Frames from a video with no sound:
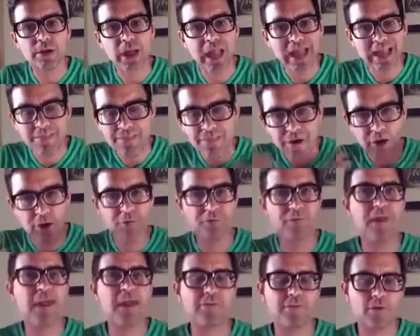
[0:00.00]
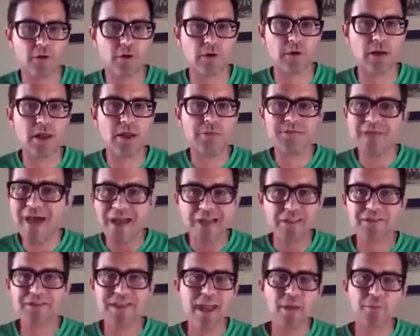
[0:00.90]
in their favor.
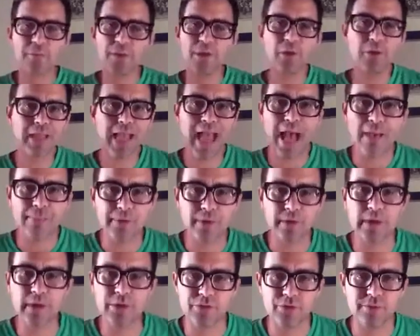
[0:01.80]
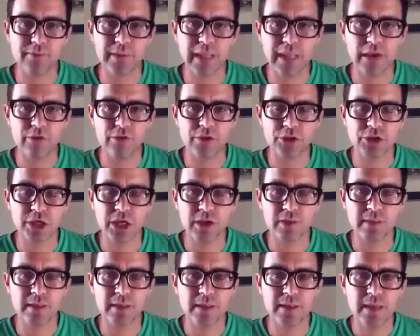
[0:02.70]
That's not real capitalism, ladies and
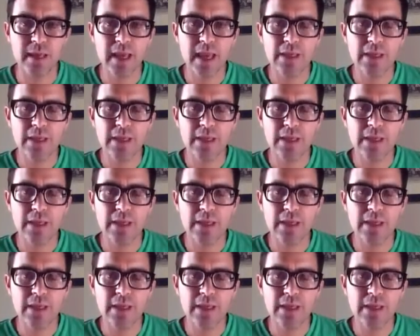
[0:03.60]
gentlemen.